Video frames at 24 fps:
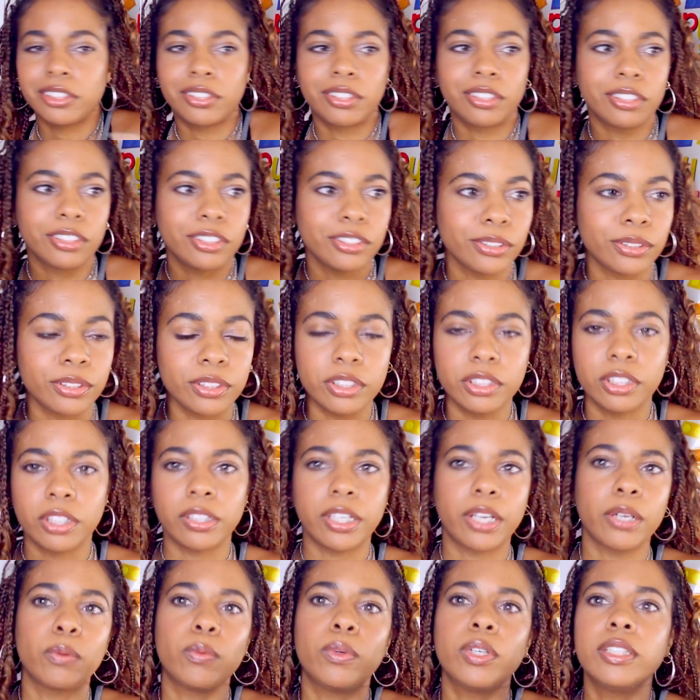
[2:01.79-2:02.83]
or do, you know,
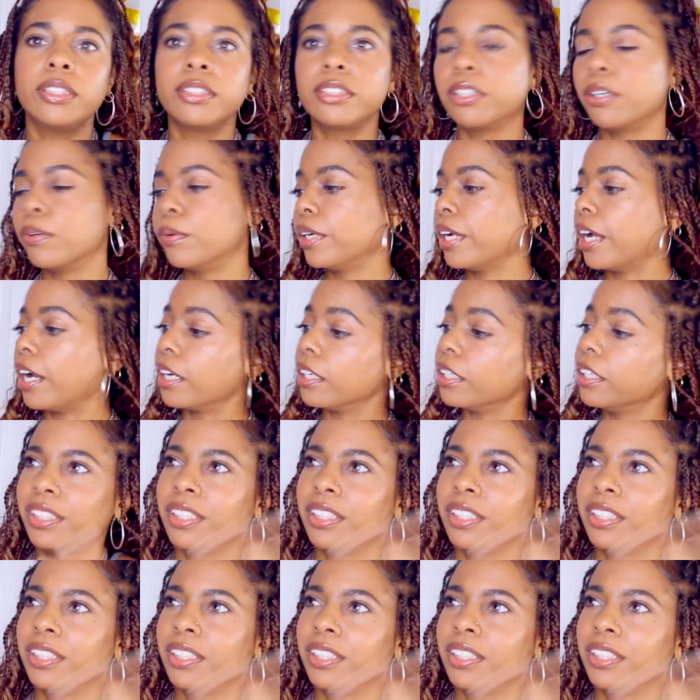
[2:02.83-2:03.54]
like, what is going on?